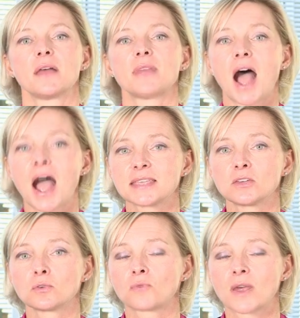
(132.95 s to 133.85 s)
High
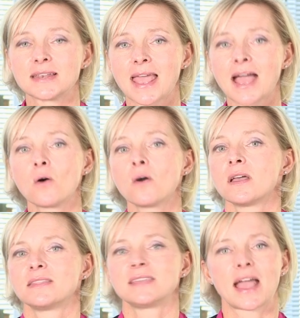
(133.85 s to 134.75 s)
yield right now,
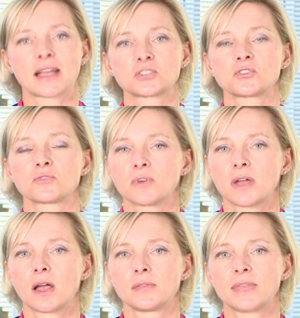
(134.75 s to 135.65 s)

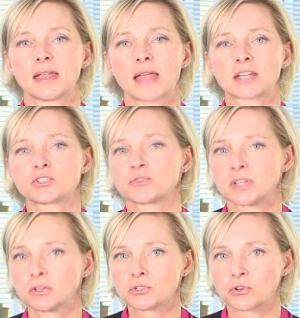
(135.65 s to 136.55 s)
that extra
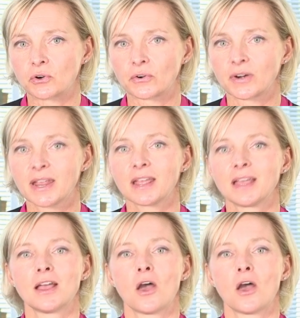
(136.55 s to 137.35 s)
yield you're earning